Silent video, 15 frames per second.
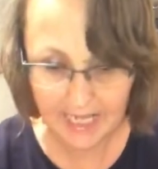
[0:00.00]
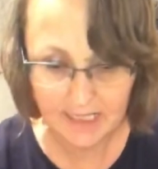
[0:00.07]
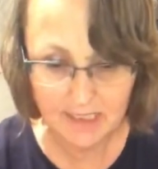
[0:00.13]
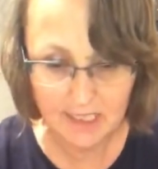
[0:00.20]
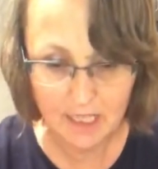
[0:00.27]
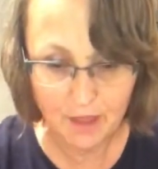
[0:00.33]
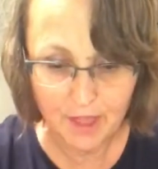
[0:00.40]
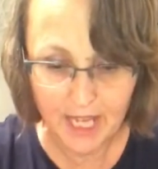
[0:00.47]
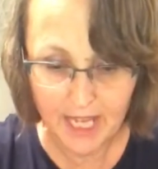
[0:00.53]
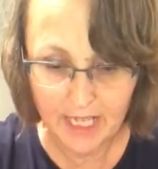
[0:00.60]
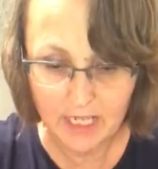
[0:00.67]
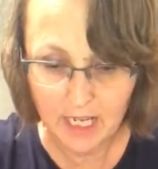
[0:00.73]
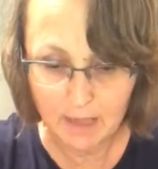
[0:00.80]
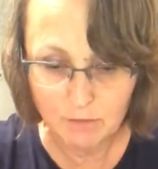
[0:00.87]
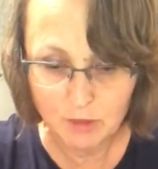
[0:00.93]
than anything
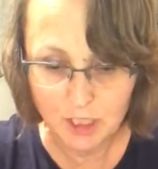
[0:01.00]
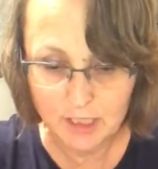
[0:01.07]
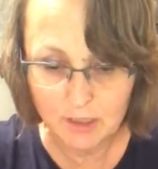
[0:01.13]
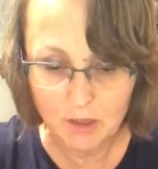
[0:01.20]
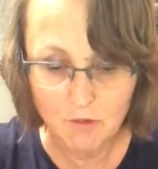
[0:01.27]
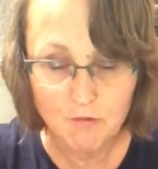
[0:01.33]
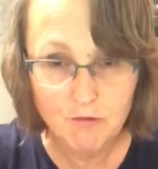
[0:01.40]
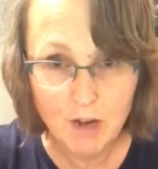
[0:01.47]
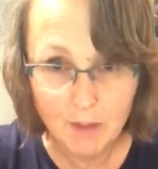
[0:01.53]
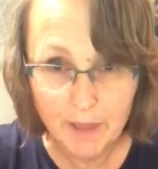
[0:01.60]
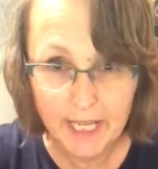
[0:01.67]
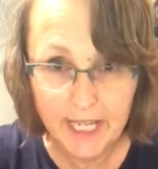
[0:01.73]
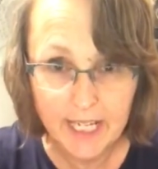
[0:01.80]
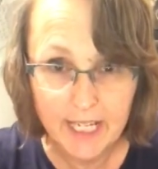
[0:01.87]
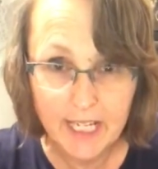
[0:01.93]
else that you're going to be
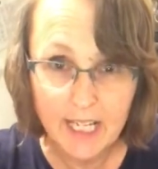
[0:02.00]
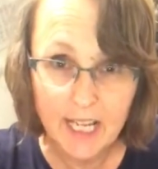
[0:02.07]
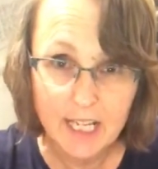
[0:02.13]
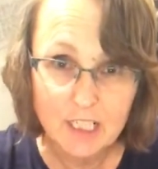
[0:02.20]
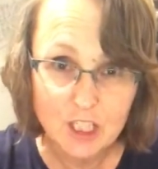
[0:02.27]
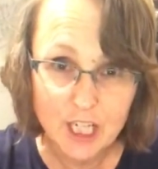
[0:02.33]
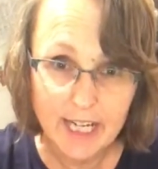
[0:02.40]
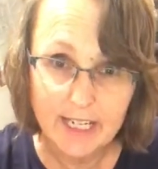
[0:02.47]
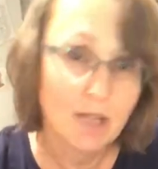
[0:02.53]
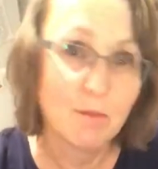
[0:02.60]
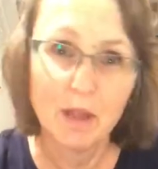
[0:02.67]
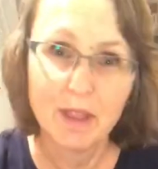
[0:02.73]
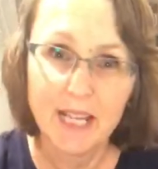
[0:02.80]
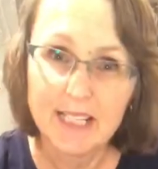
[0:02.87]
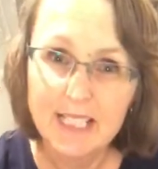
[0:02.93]
cleaning. So
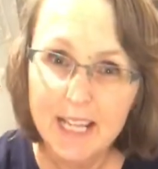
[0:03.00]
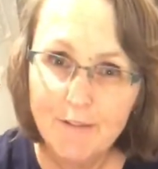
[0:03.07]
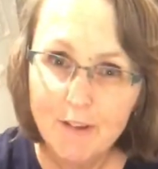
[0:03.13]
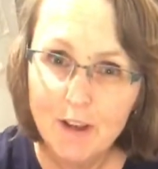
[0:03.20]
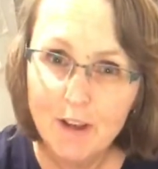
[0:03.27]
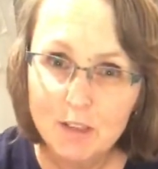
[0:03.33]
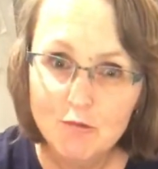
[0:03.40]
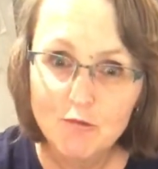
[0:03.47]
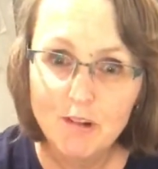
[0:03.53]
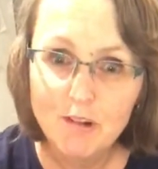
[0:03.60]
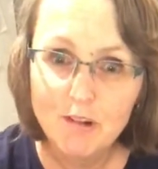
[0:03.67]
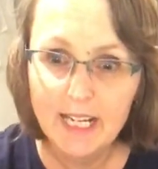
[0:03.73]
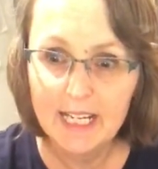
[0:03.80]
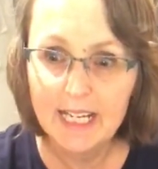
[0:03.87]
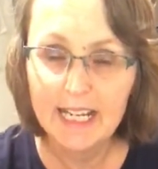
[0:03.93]
you know
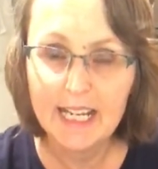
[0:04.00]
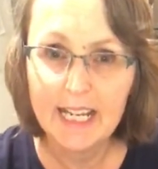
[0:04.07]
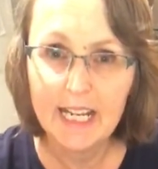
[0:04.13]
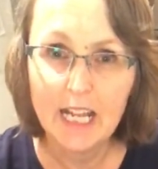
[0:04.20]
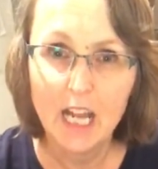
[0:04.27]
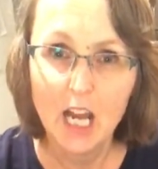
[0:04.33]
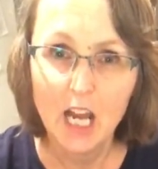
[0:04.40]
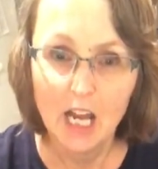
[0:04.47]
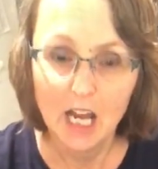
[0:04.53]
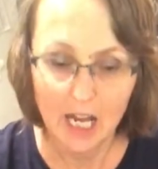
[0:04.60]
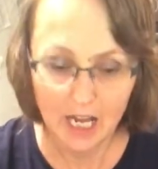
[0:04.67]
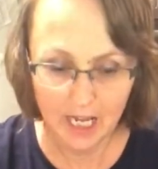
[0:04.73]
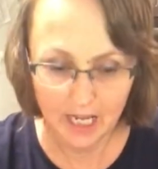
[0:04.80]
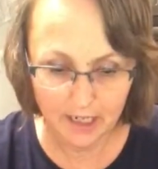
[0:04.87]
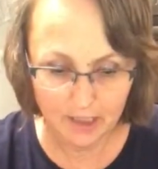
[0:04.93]
it's not going to
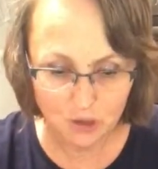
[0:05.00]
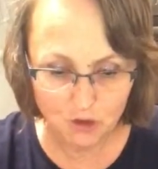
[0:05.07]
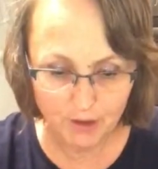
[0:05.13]
scratch it.